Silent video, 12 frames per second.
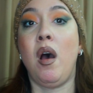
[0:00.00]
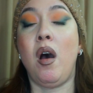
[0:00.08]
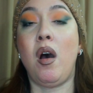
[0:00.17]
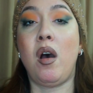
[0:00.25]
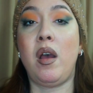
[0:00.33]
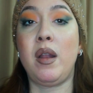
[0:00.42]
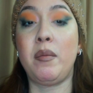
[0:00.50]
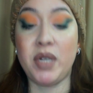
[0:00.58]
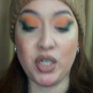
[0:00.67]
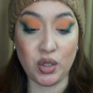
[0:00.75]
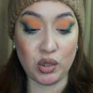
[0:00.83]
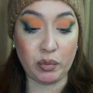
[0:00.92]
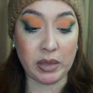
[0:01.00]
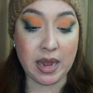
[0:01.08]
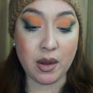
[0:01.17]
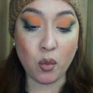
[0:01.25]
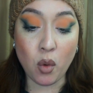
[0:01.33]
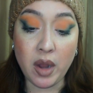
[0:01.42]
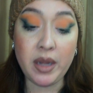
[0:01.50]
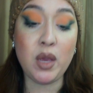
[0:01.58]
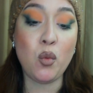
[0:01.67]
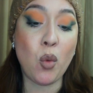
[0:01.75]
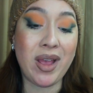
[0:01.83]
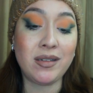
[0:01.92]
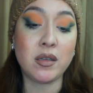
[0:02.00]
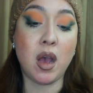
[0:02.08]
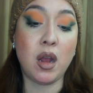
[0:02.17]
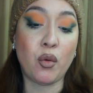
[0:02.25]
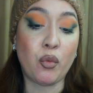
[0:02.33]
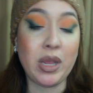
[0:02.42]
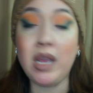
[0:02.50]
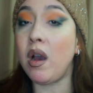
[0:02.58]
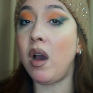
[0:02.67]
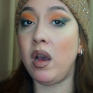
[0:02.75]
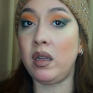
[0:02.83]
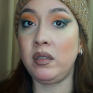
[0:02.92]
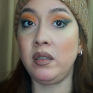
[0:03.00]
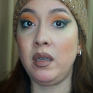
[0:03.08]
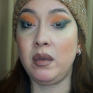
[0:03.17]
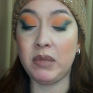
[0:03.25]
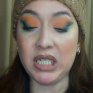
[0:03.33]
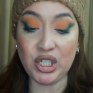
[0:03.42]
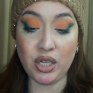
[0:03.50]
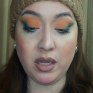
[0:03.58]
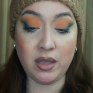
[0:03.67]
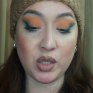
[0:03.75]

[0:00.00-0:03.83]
on a mission to Planet 1, he went on a recon mission.